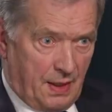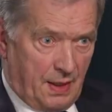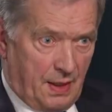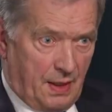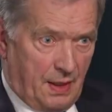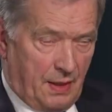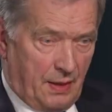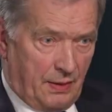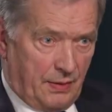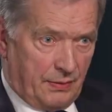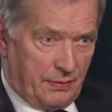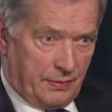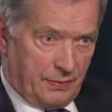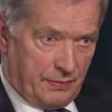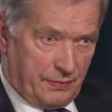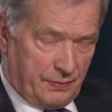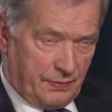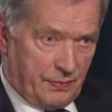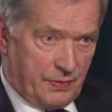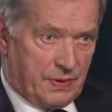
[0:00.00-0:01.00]
Uh,
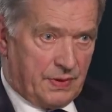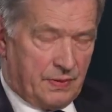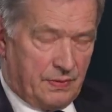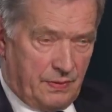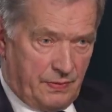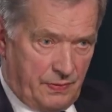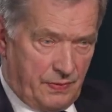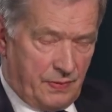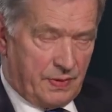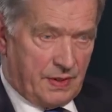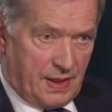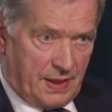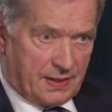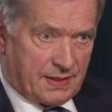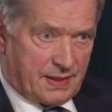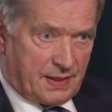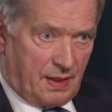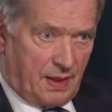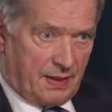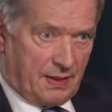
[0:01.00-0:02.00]

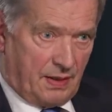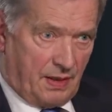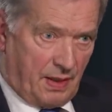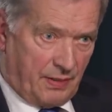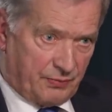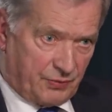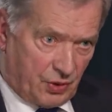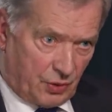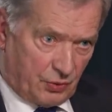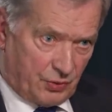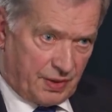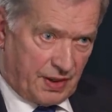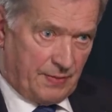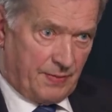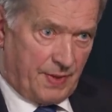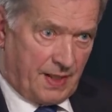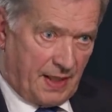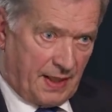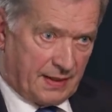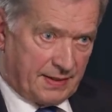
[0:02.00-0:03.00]
yes, I uh, told
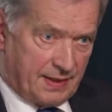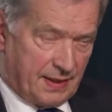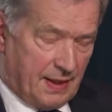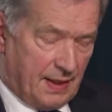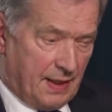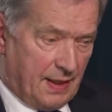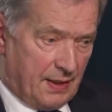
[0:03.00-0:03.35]
him that.